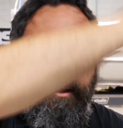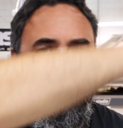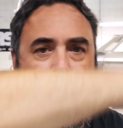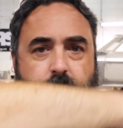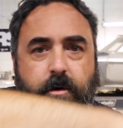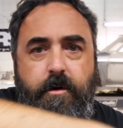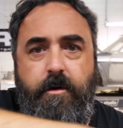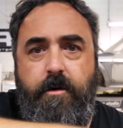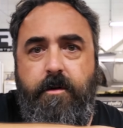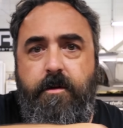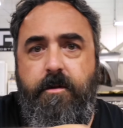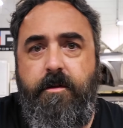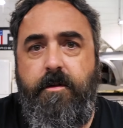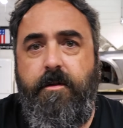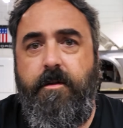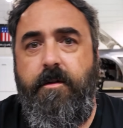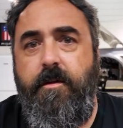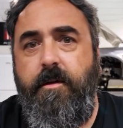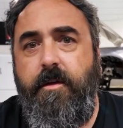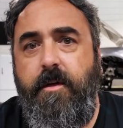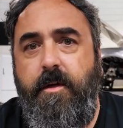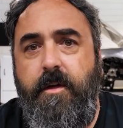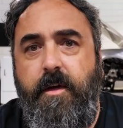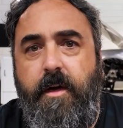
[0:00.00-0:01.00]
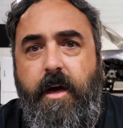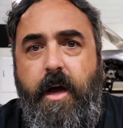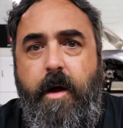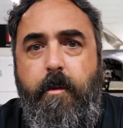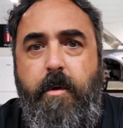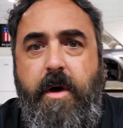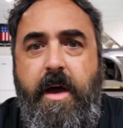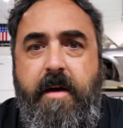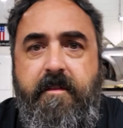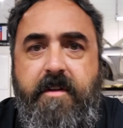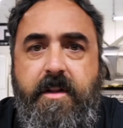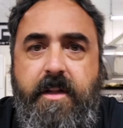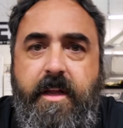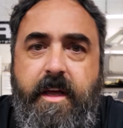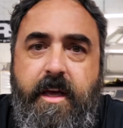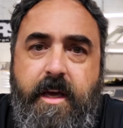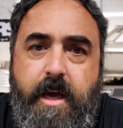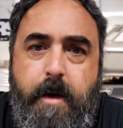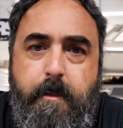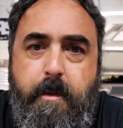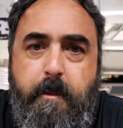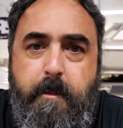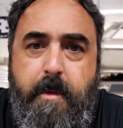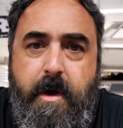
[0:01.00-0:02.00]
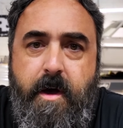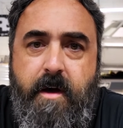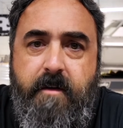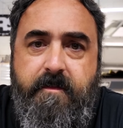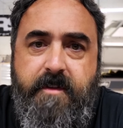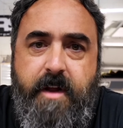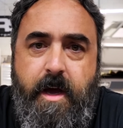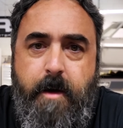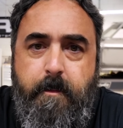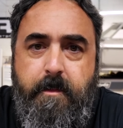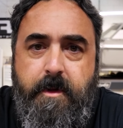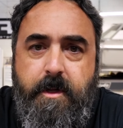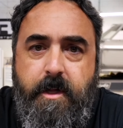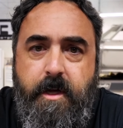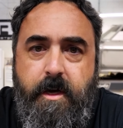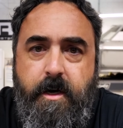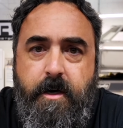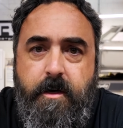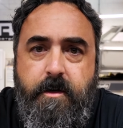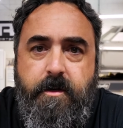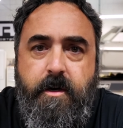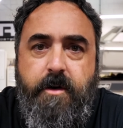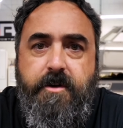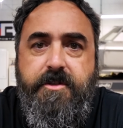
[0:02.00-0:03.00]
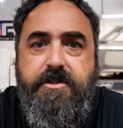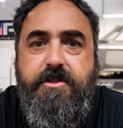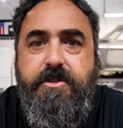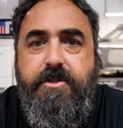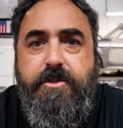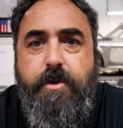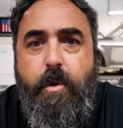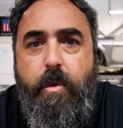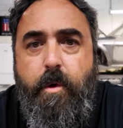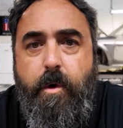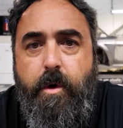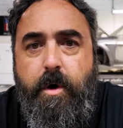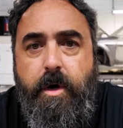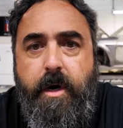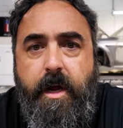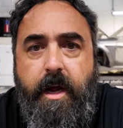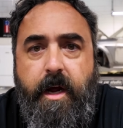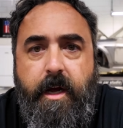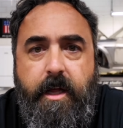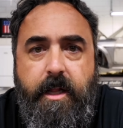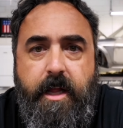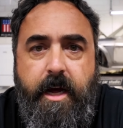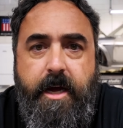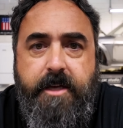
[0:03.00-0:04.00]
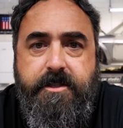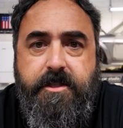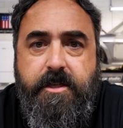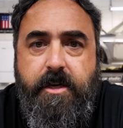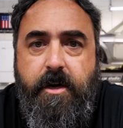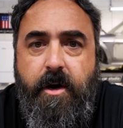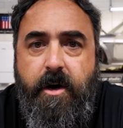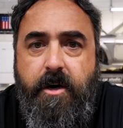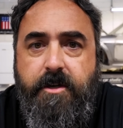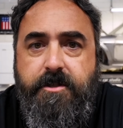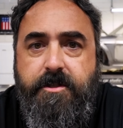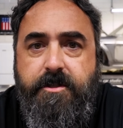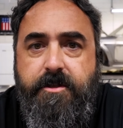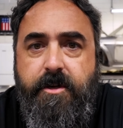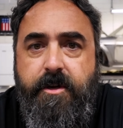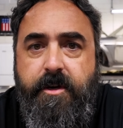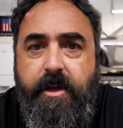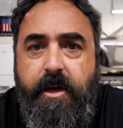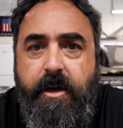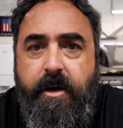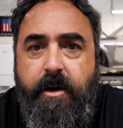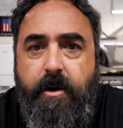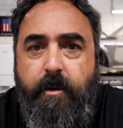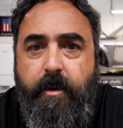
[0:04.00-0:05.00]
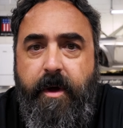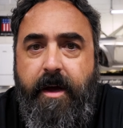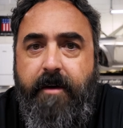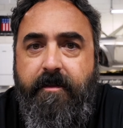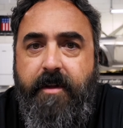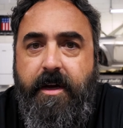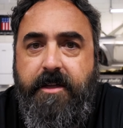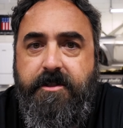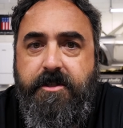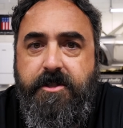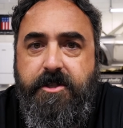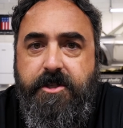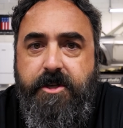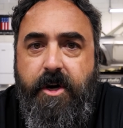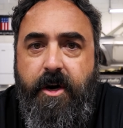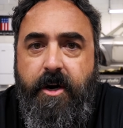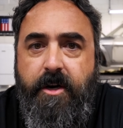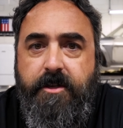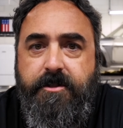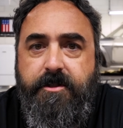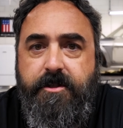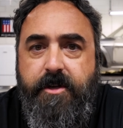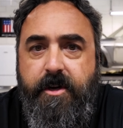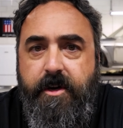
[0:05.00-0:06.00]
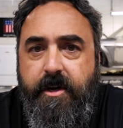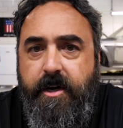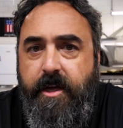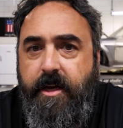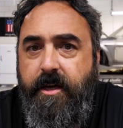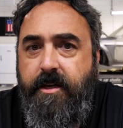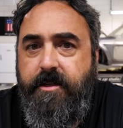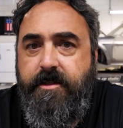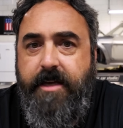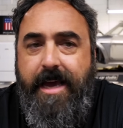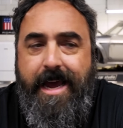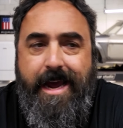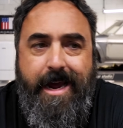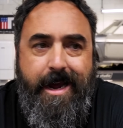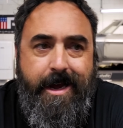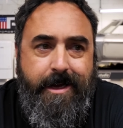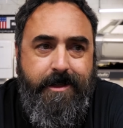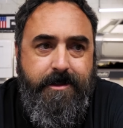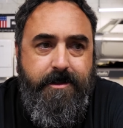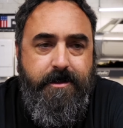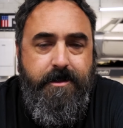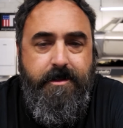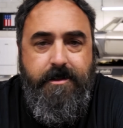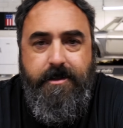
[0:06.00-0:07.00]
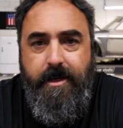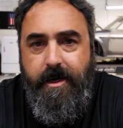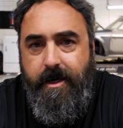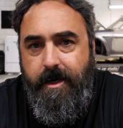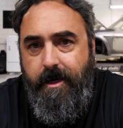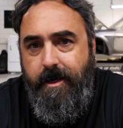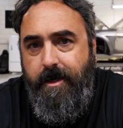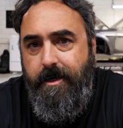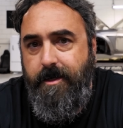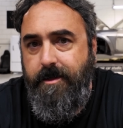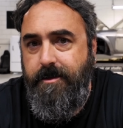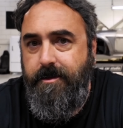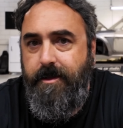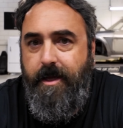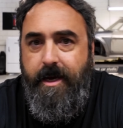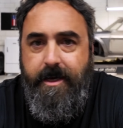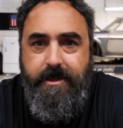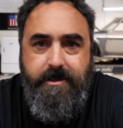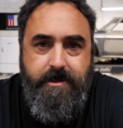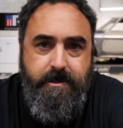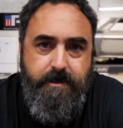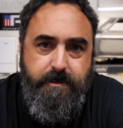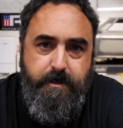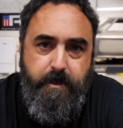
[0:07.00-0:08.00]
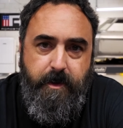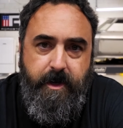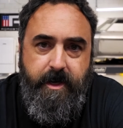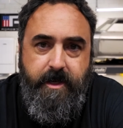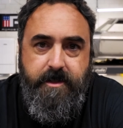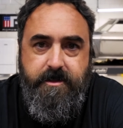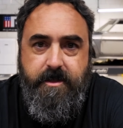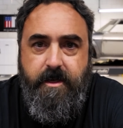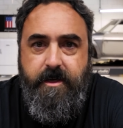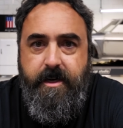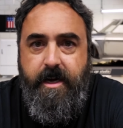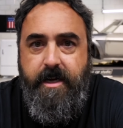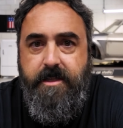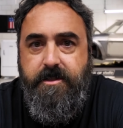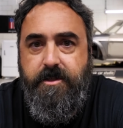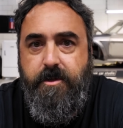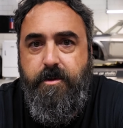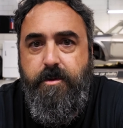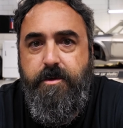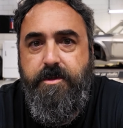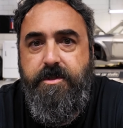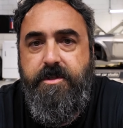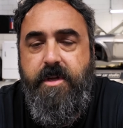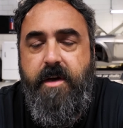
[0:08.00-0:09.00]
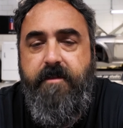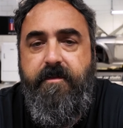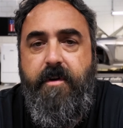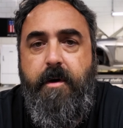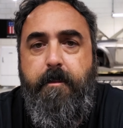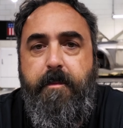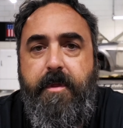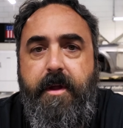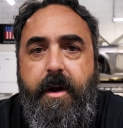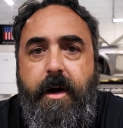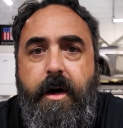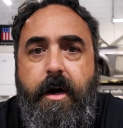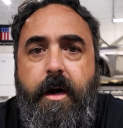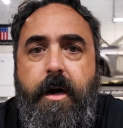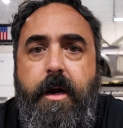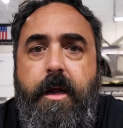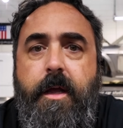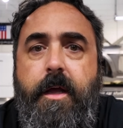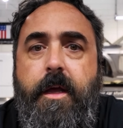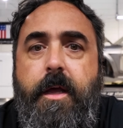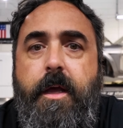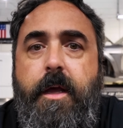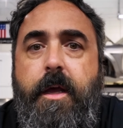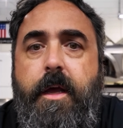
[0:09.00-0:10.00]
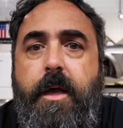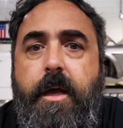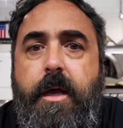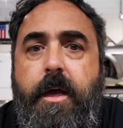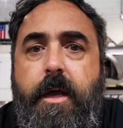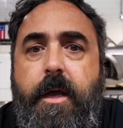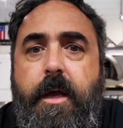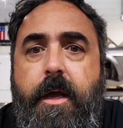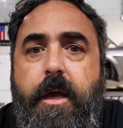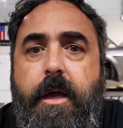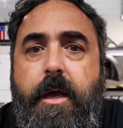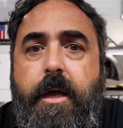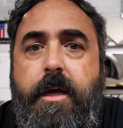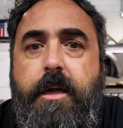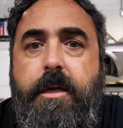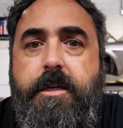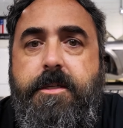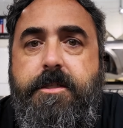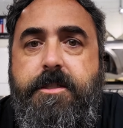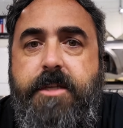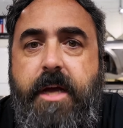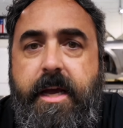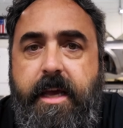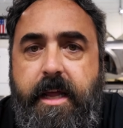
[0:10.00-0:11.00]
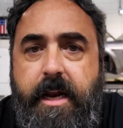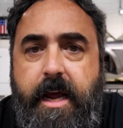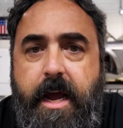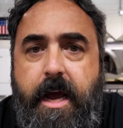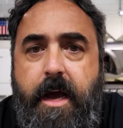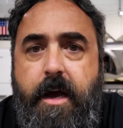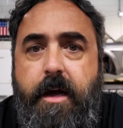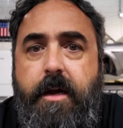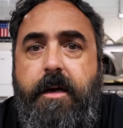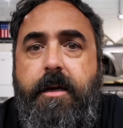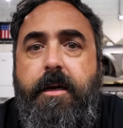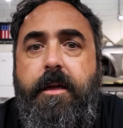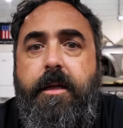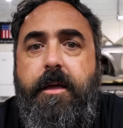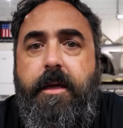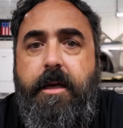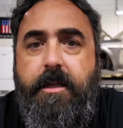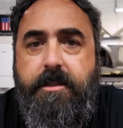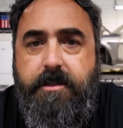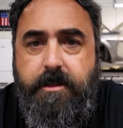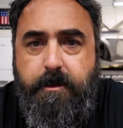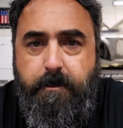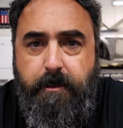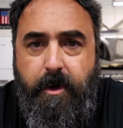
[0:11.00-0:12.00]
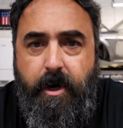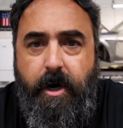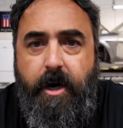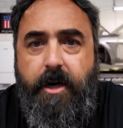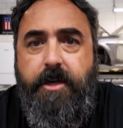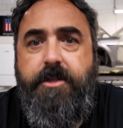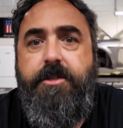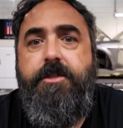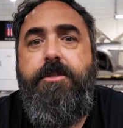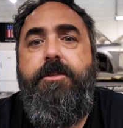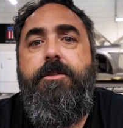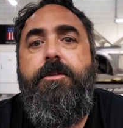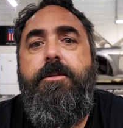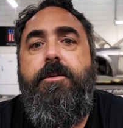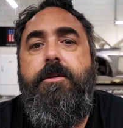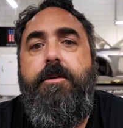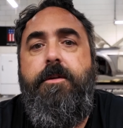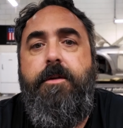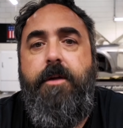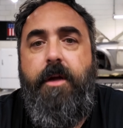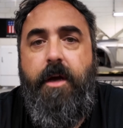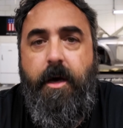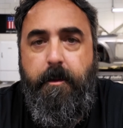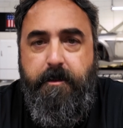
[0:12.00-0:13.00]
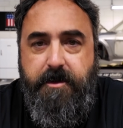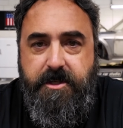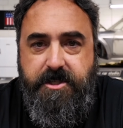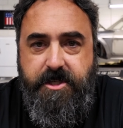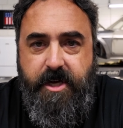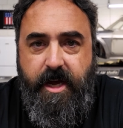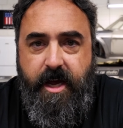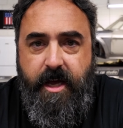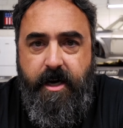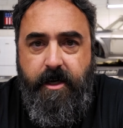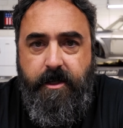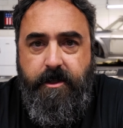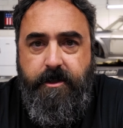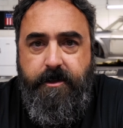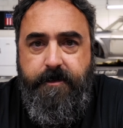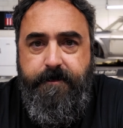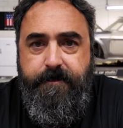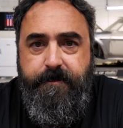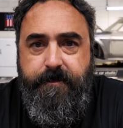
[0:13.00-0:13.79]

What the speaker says: cool. I will have a link up above, down below. Go to store.Classic Car Studio. We have lots of shirts, hoodies, hats, stickers, license plates, all kinds of cool stuff up there. Check it out. Get some merch. Help the channel.